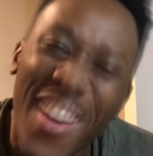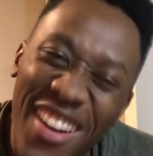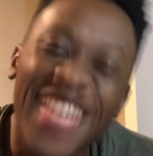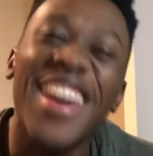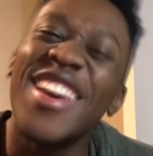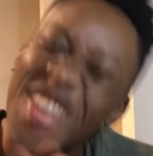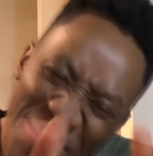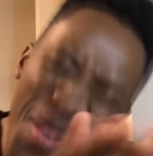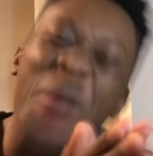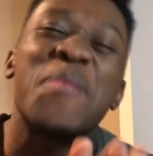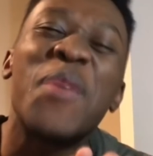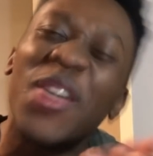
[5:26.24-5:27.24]
Okay, you're
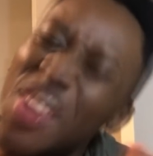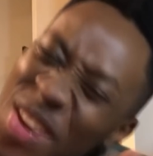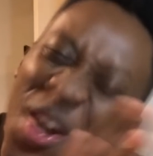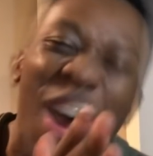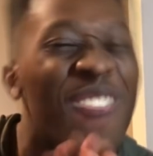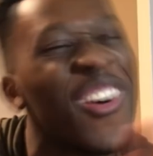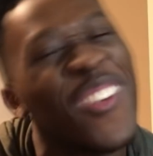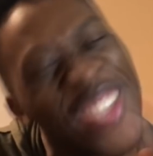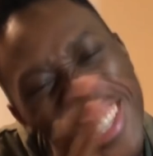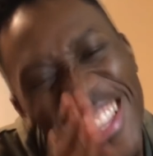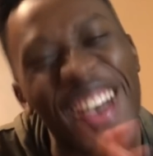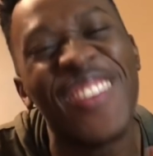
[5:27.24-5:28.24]
my boy. You know I've
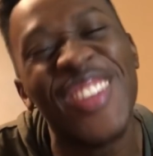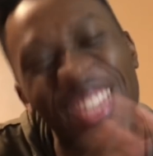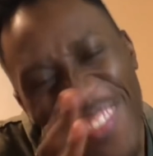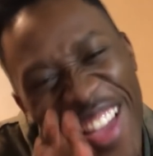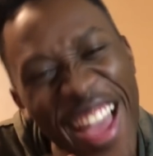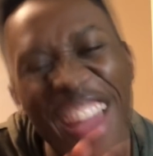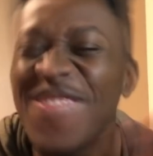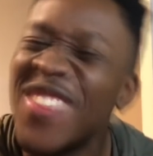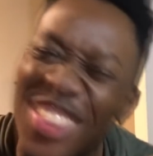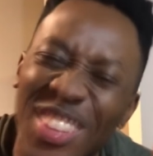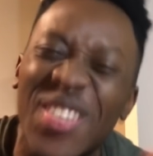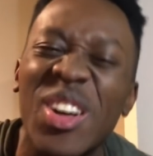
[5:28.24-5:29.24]
always loved you, man.
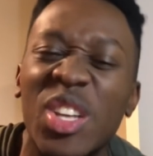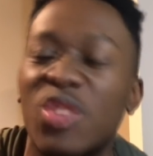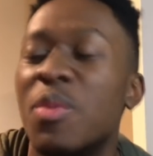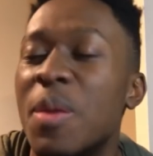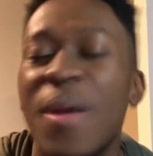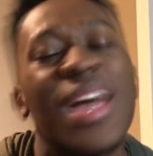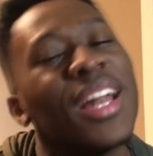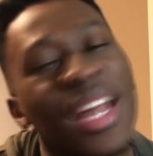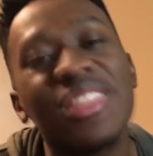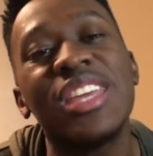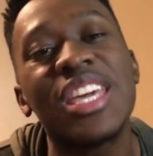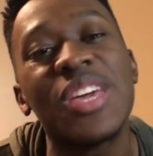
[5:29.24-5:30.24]
Beat the Colts for me, man, and I
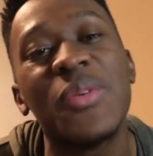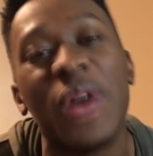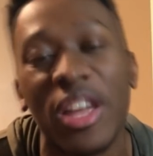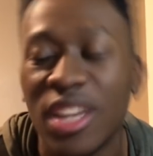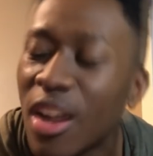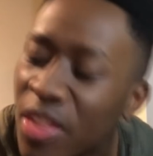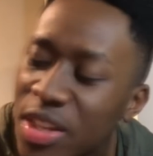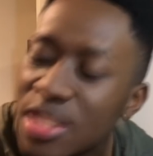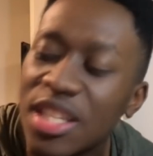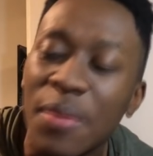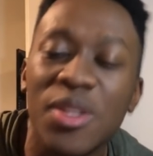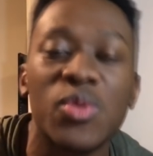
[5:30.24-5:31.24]
think he will. You know, this
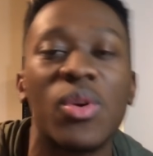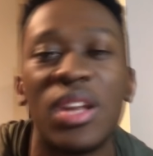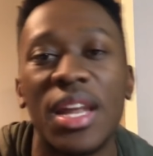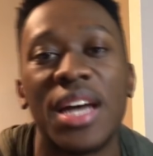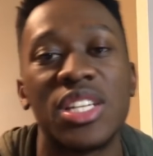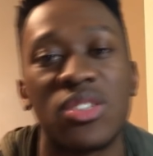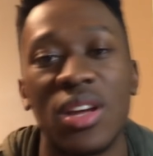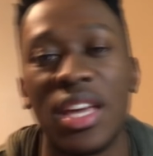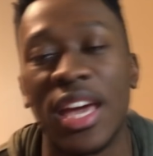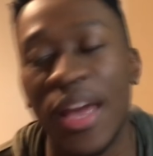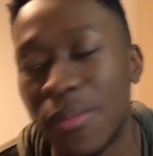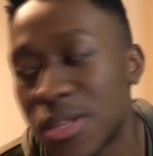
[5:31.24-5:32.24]
team has won 9 straight
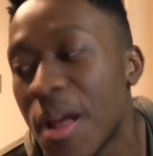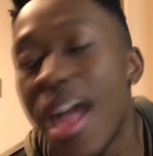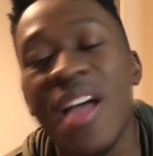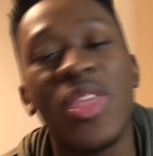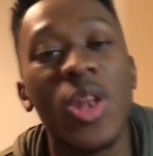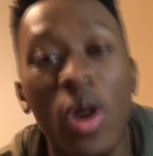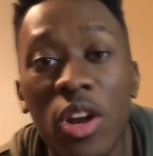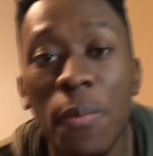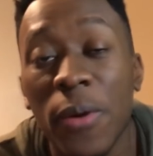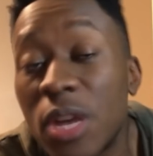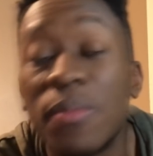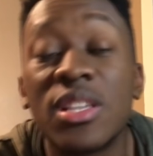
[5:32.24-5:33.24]
games. They don't
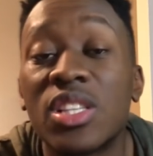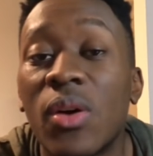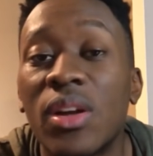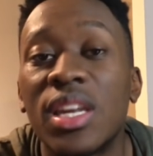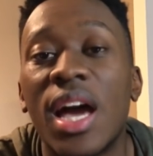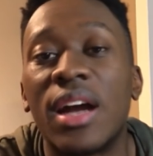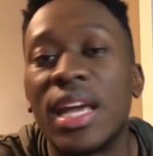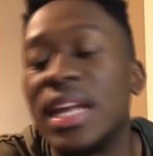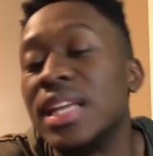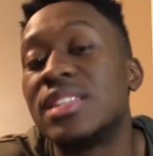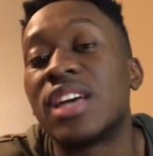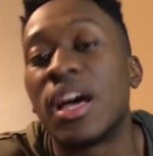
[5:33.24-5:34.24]
appear to be slowing down
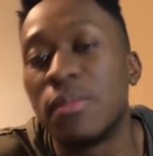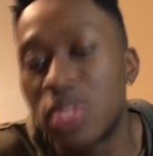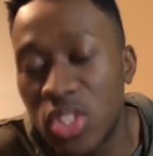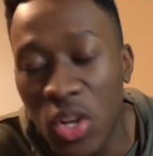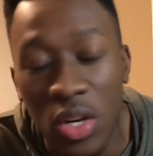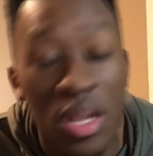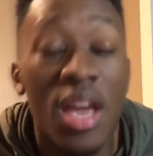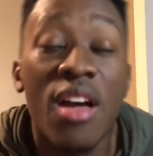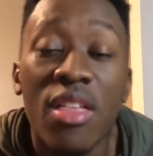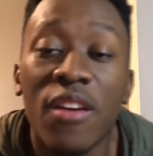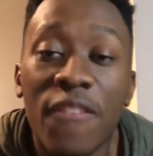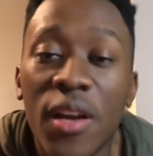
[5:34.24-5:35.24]
anytime soon.
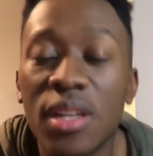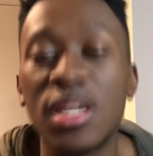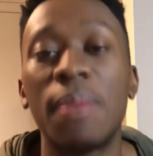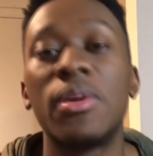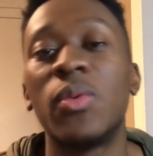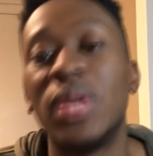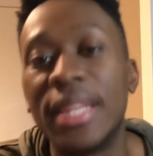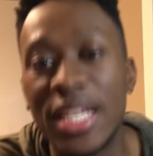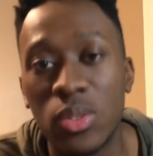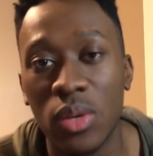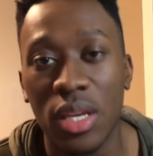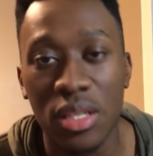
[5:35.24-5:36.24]
They had a very dominant win
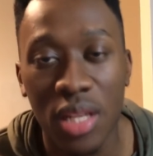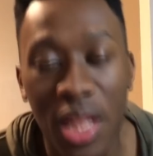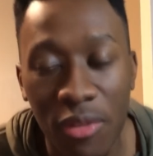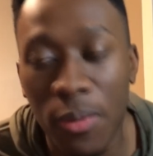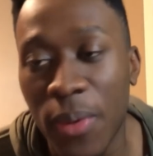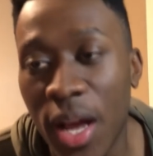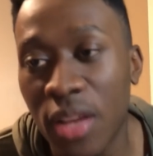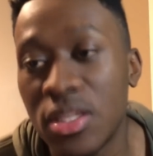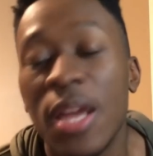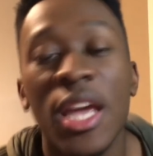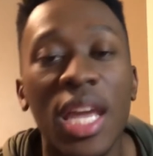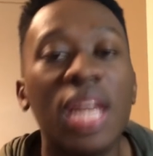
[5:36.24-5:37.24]
last week against the Cleveland Browns
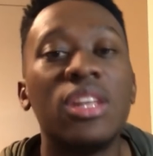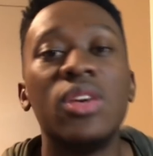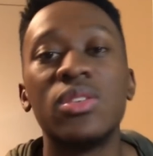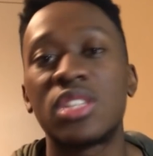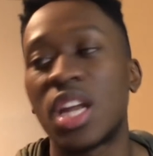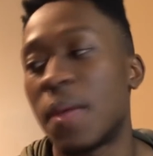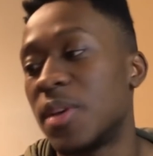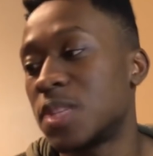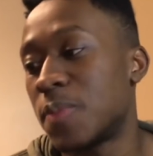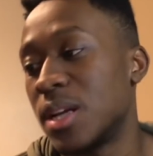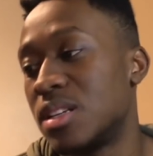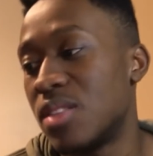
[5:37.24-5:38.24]
in Houston. I'm
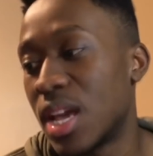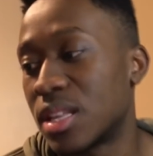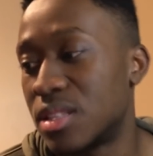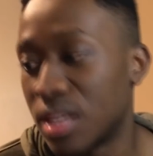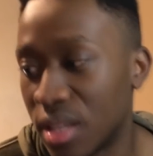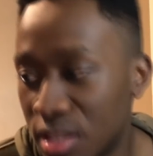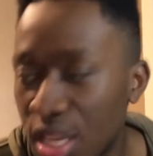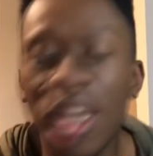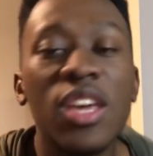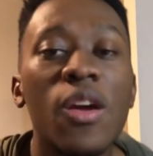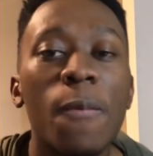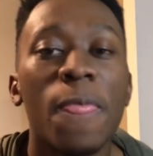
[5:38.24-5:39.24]
expecting that to
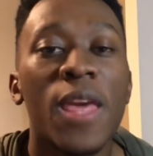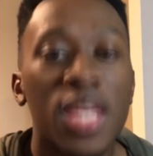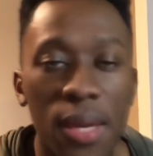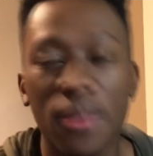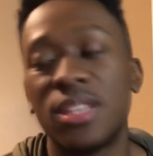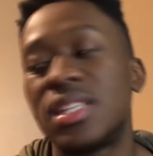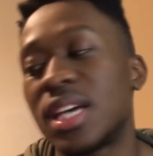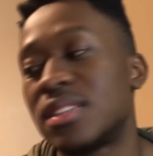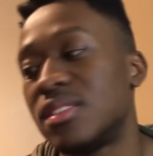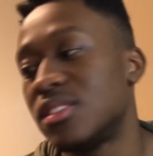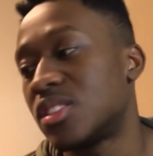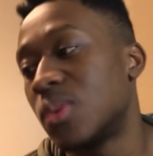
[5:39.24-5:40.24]
continue. Give me the
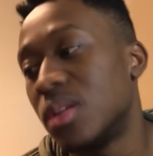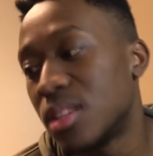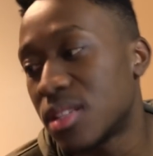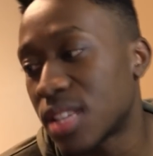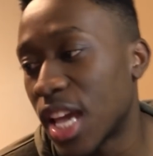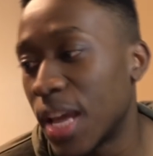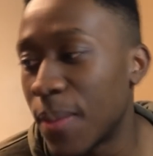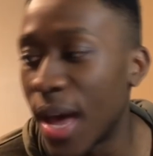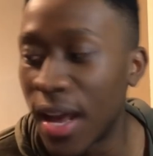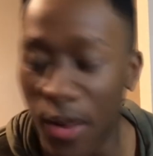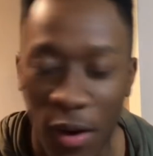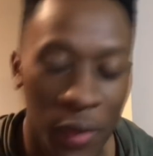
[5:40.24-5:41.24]
Texans to win this game
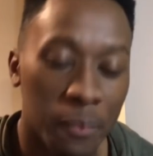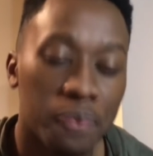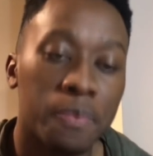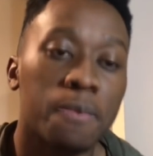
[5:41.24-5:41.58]
at home.